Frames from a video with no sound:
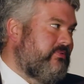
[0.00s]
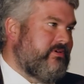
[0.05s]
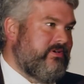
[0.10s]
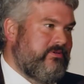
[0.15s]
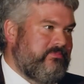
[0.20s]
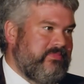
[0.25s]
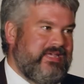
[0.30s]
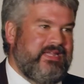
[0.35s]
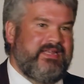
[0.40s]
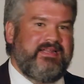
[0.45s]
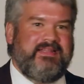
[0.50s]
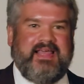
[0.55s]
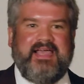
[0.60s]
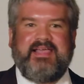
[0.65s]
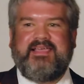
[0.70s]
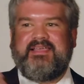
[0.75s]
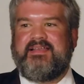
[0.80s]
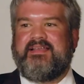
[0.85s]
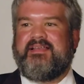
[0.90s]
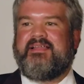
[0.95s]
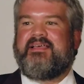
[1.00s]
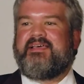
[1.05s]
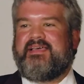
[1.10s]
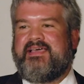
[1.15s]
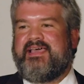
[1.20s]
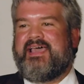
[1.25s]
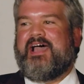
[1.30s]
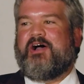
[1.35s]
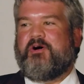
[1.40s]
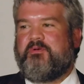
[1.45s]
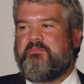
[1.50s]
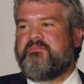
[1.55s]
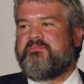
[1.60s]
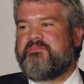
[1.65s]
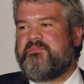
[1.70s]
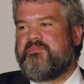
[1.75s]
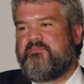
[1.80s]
I mean, that can help